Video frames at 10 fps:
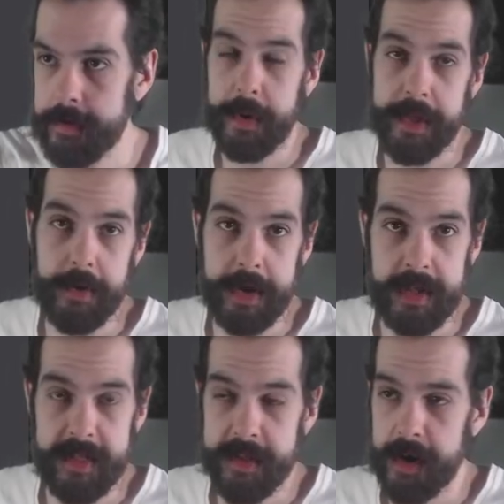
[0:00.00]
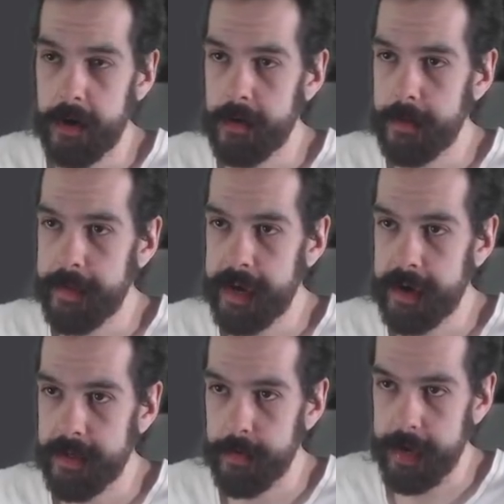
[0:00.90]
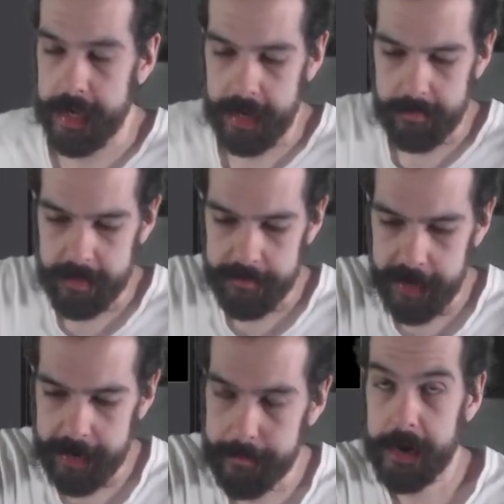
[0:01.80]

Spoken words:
Now we don't need start or update, so we can get rid of that.